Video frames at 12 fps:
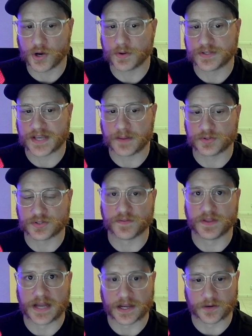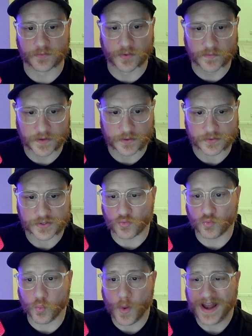examples of the negative reviews.
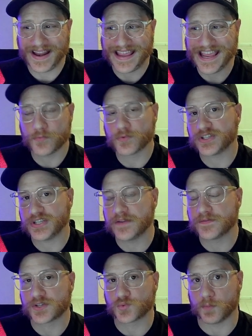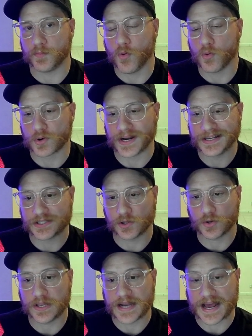When he receives this report and is
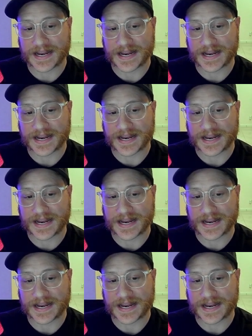looking at it,